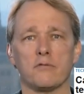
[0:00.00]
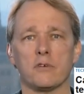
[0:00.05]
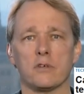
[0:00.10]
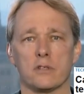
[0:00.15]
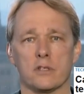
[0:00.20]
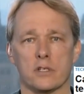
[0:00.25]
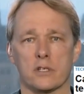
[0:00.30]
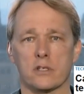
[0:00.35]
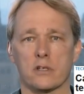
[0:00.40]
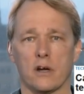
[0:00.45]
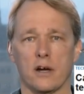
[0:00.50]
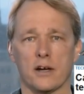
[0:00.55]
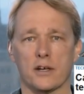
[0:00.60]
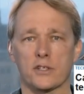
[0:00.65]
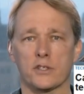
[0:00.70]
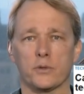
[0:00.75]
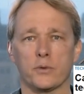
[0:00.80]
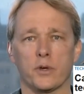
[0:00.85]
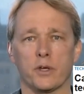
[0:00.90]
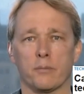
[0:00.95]
you the stock
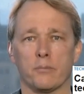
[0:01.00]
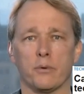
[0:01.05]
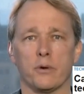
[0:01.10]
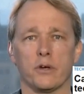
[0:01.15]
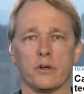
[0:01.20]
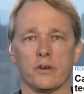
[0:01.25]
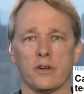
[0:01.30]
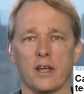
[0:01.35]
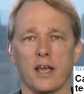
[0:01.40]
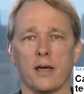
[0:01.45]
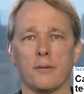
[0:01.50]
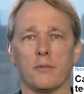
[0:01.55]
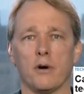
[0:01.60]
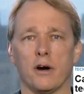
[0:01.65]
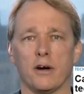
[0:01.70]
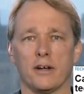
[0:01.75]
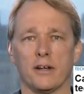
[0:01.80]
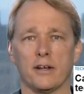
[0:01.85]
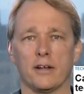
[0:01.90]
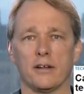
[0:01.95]
so we could put your name
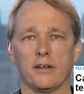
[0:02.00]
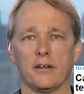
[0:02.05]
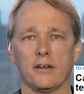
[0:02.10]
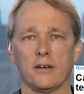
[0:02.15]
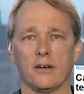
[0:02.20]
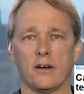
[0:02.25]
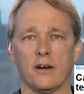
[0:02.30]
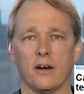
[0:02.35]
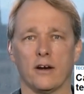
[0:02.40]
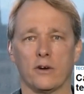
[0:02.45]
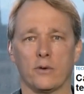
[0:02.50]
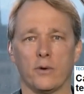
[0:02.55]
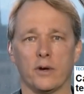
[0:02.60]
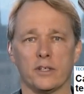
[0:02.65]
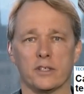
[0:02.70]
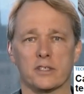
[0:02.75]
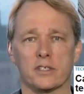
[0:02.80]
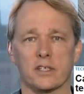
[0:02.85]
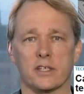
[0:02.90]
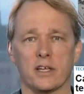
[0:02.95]
on it are
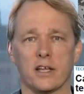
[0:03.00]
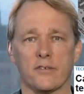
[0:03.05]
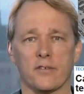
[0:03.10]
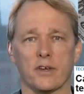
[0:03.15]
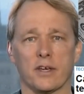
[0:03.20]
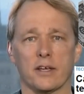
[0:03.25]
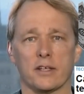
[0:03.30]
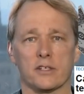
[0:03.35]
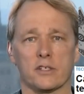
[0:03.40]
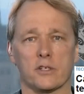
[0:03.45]
quite significant.